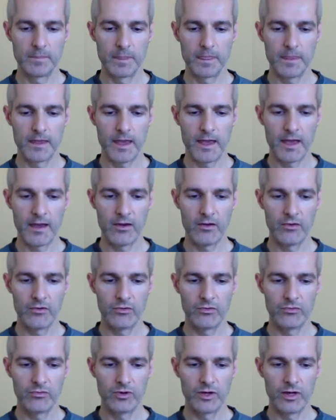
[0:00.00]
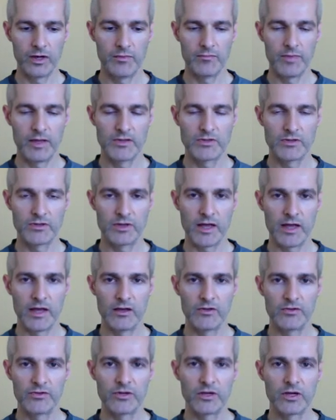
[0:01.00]
how mental
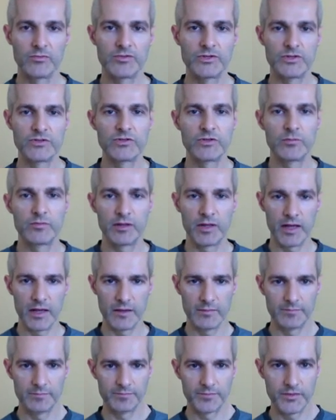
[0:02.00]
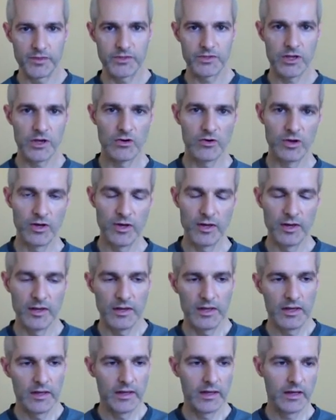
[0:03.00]
health comes into play. So,
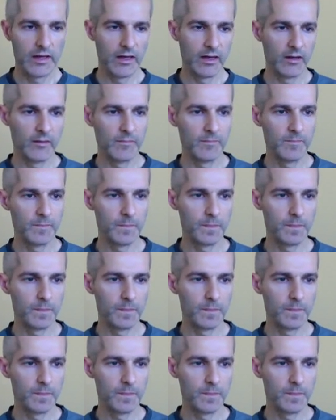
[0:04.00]
in